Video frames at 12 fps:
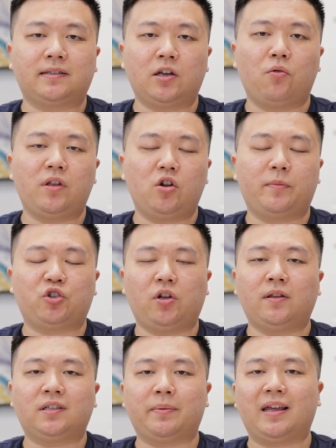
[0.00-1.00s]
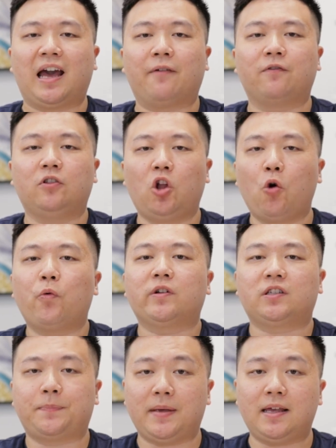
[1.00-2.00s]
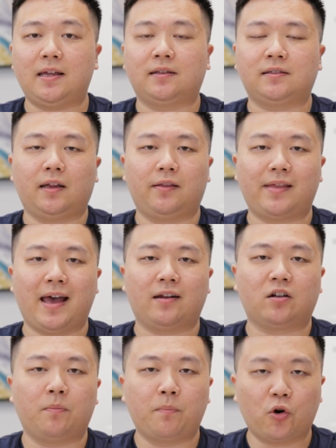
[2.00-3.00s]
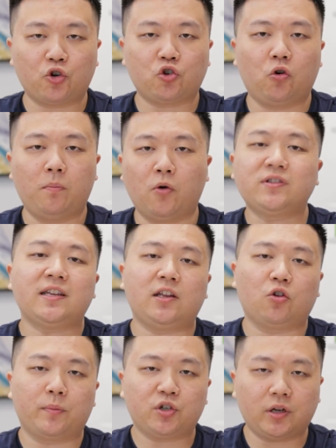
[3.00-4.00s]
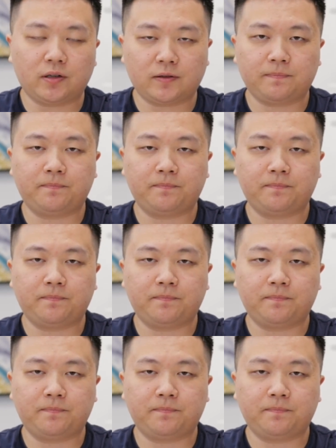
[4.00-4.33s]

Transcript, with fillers: single needle machines simply have lower speeds than commercial multi-needle machines.